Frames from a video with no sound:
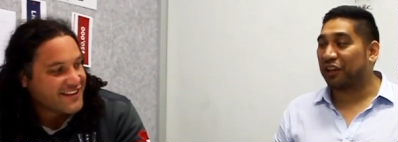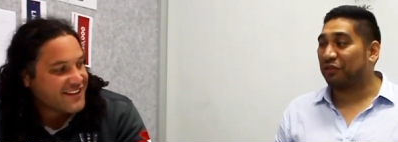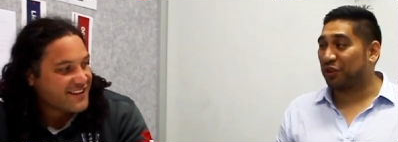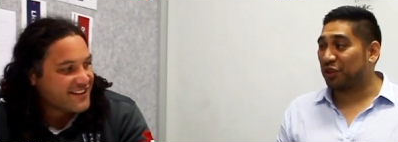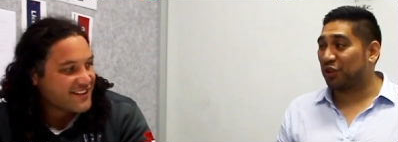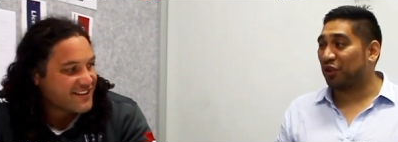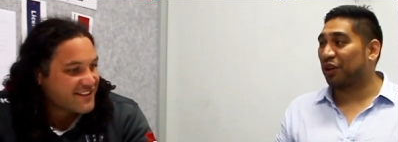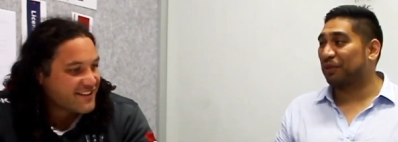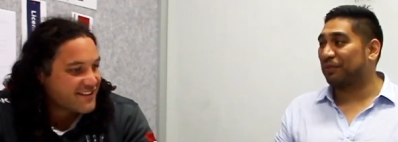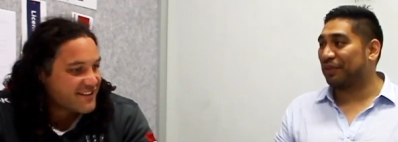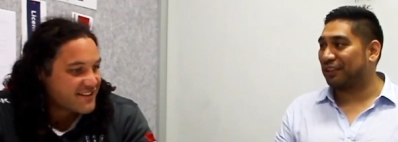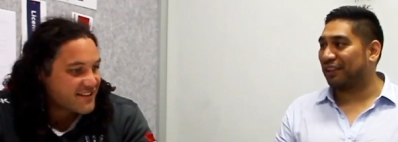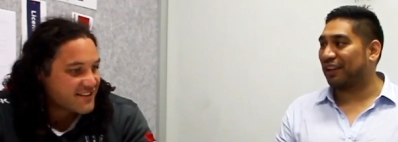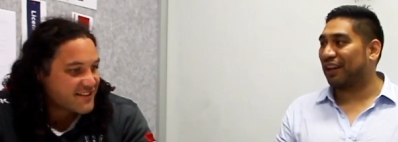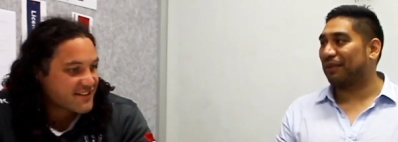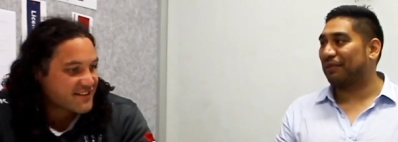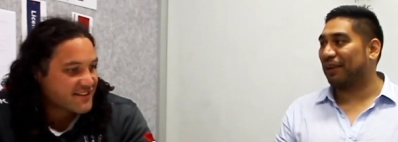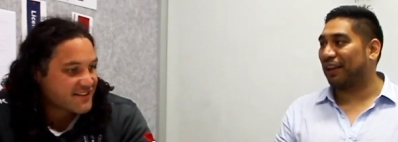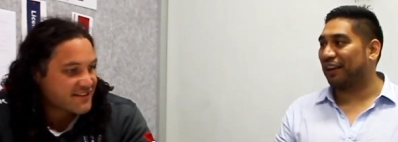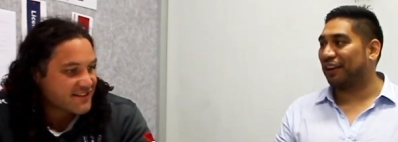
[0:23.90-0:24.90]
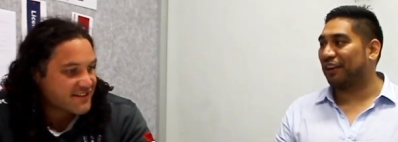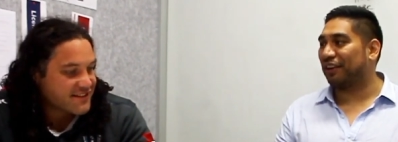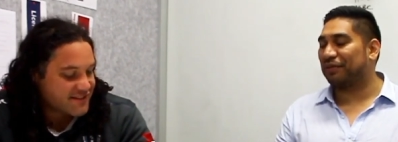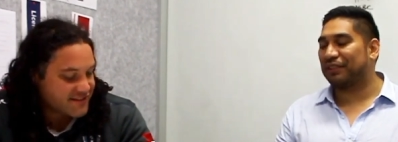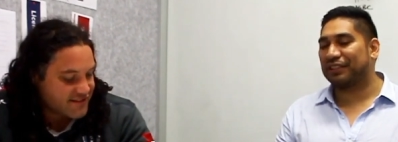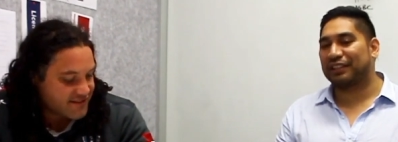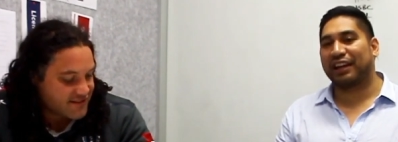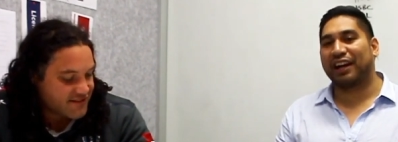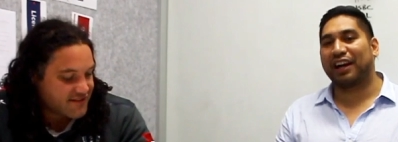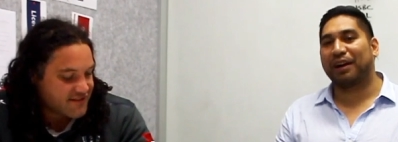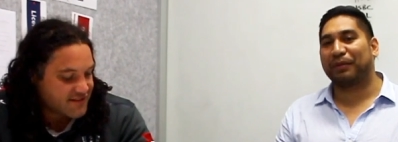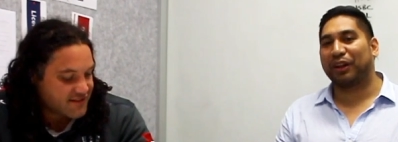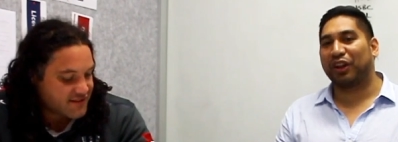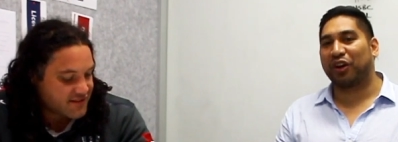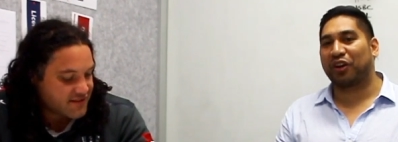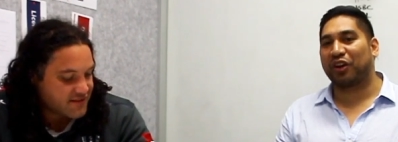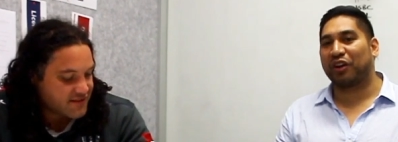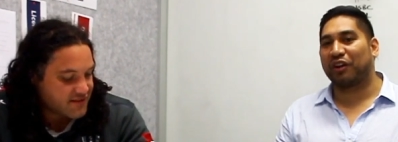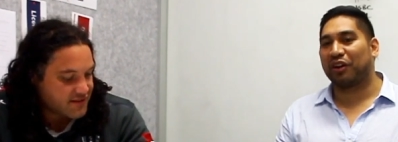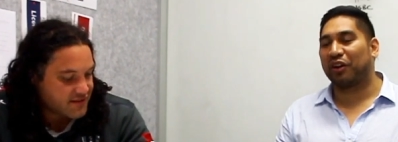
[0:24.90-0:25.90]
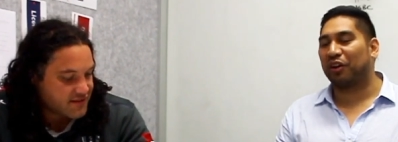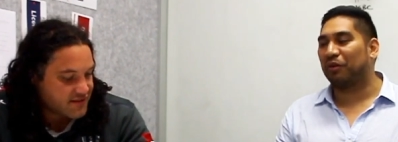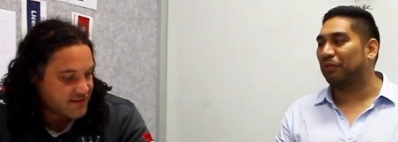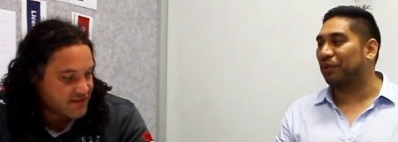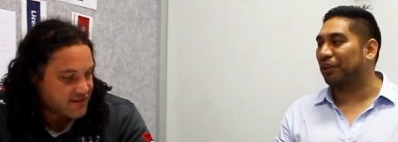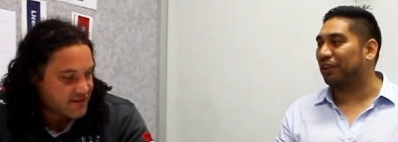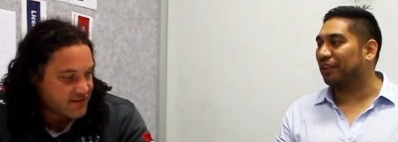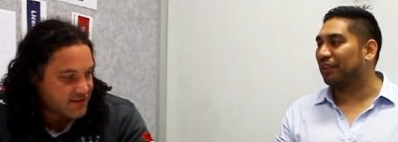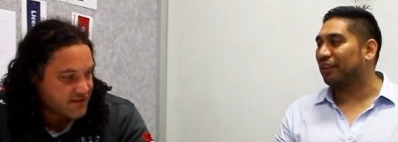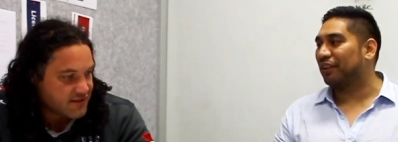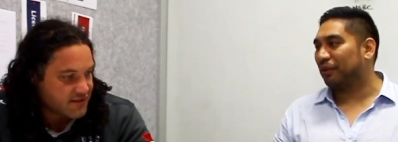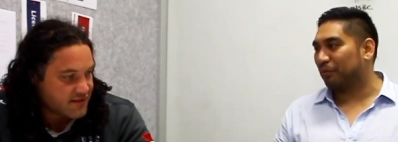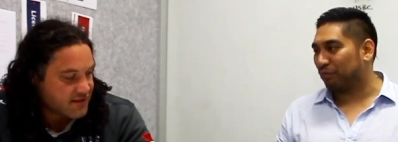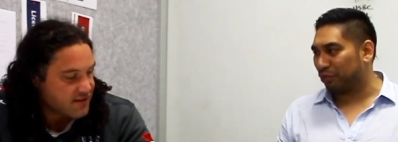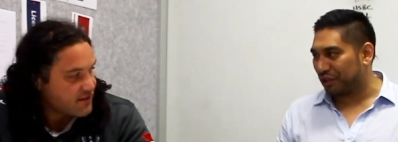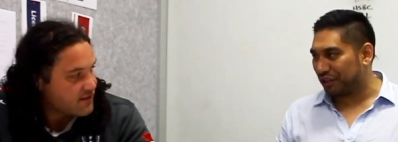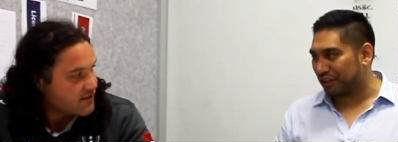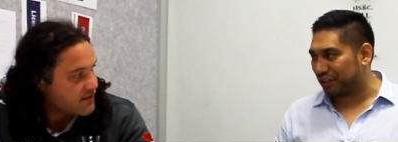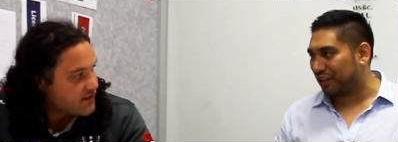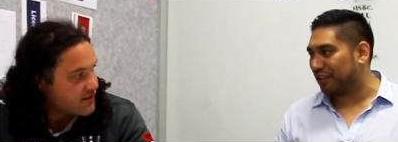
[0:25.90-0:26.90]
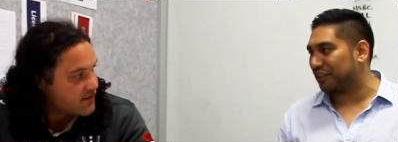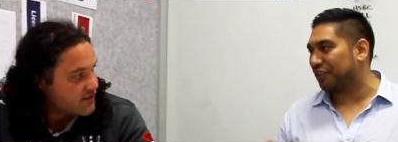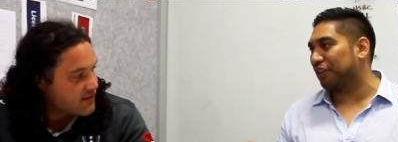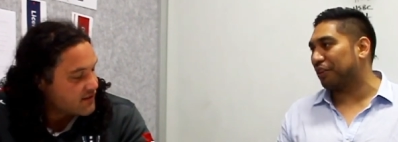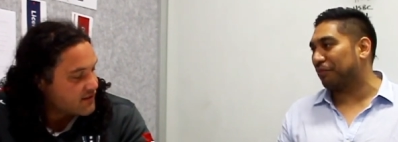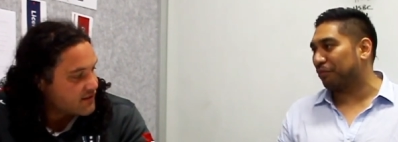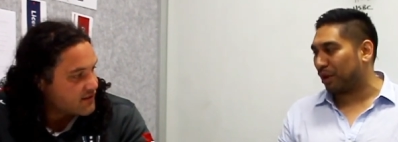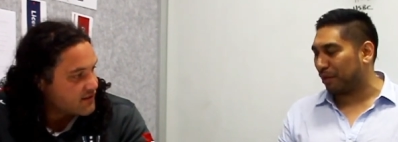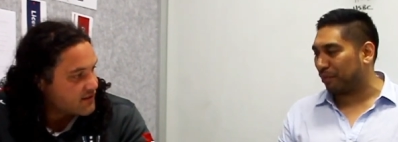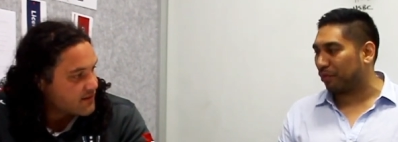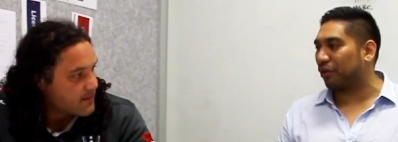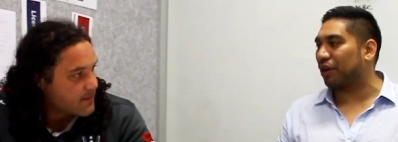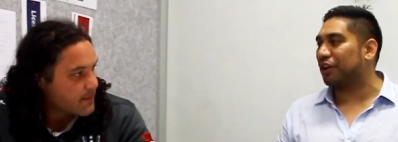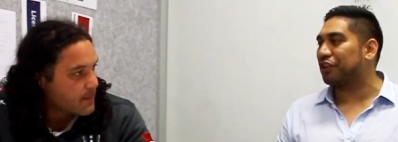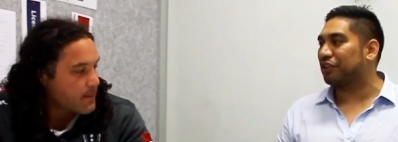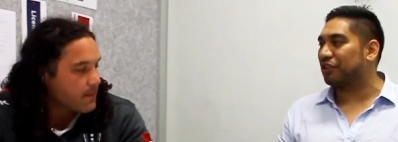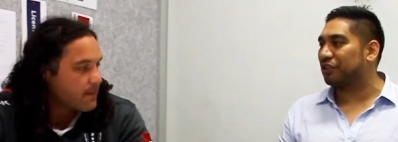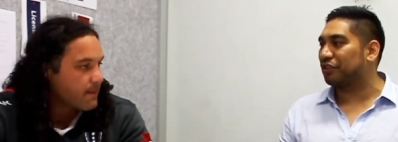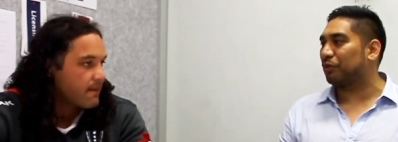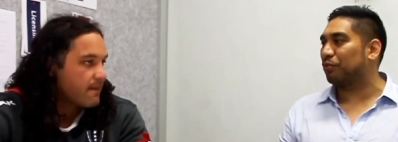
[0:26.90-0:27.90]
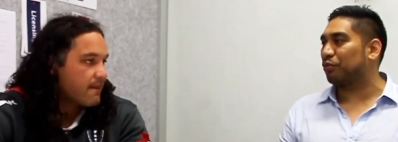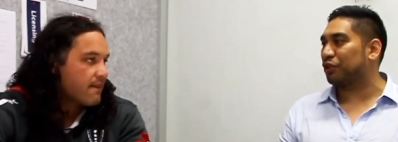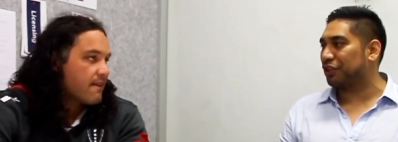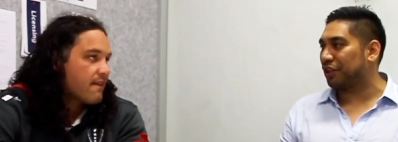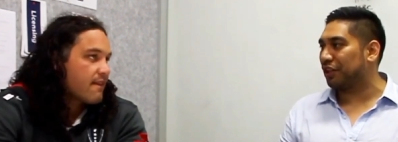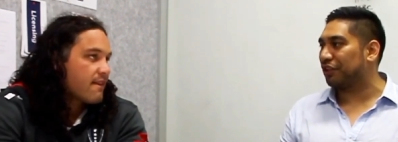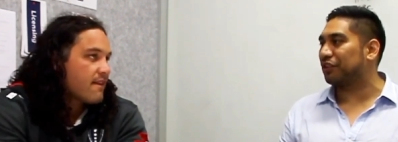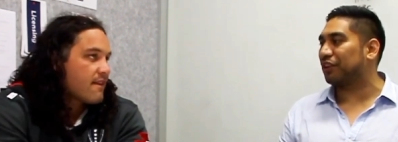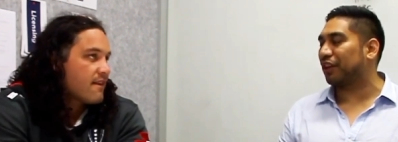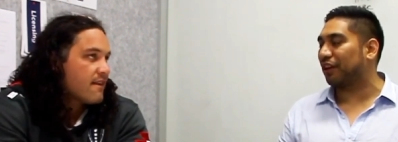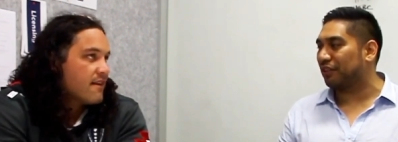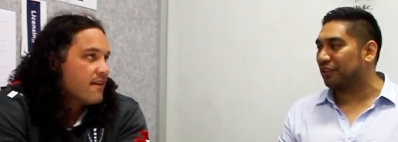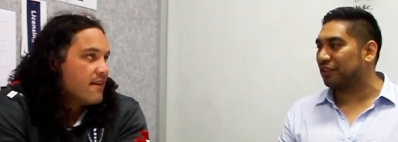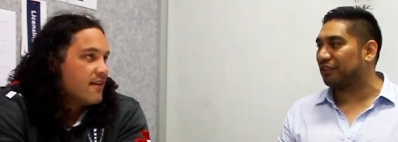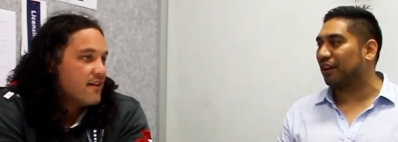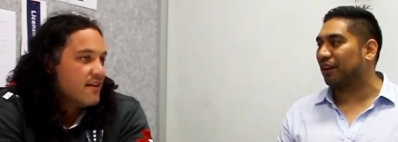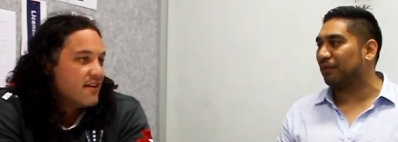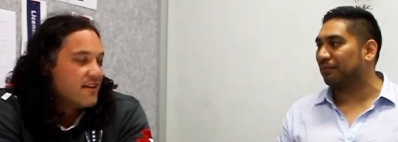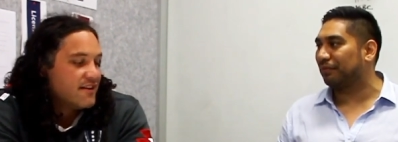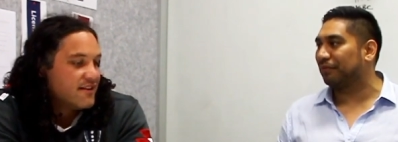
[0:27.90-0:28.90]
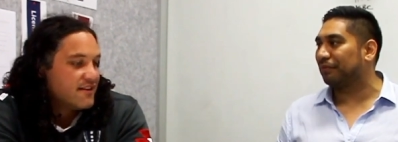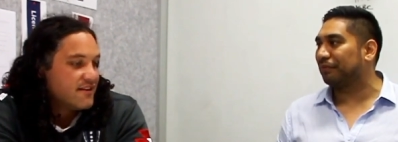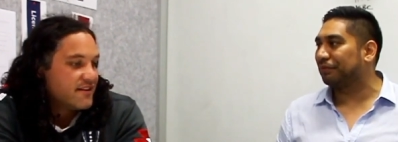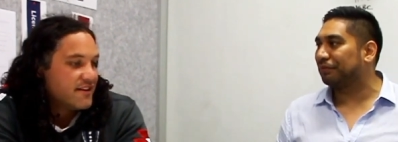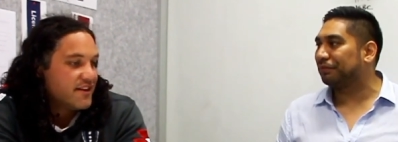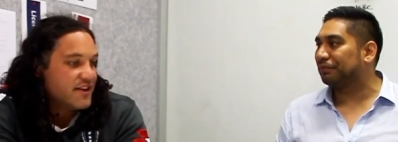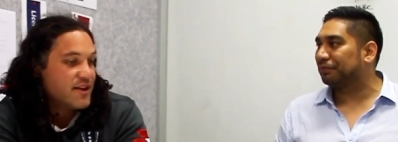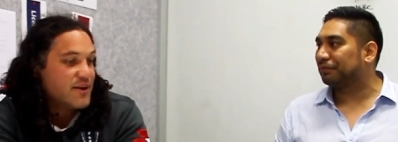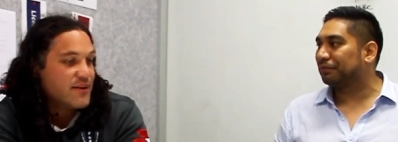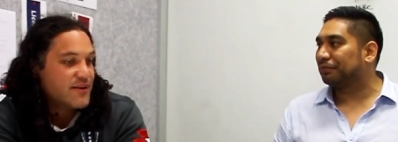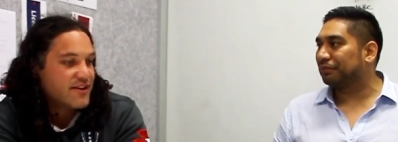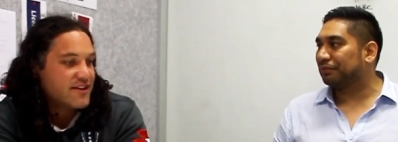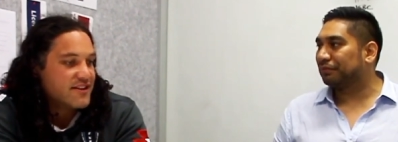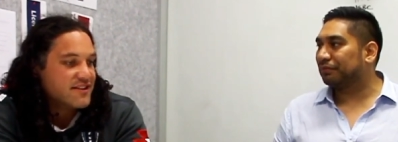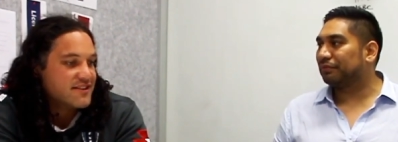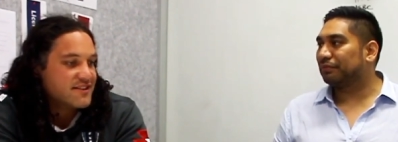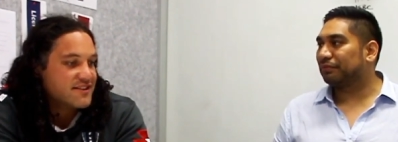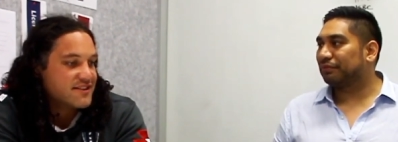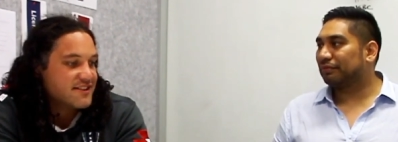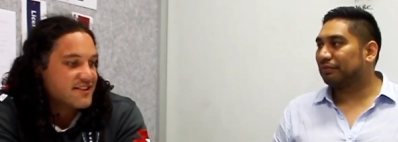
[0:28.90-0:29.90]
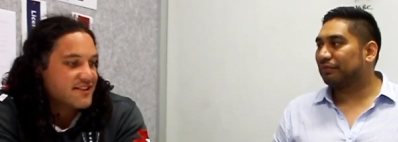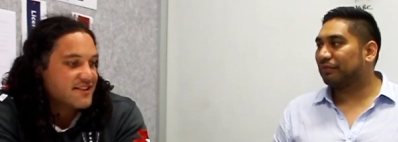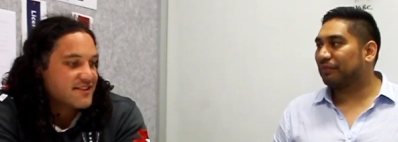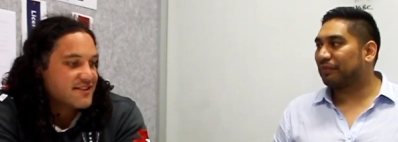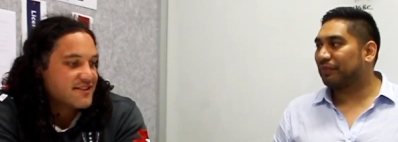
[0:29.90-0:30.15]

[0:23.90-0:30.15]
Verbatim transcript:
Speaker 1: thank you for joining me today, man. I know it's um, a lot going on with preseason and preparation, so I appreciate you taking the time.
Speaker 2: Yeah, no worries. It's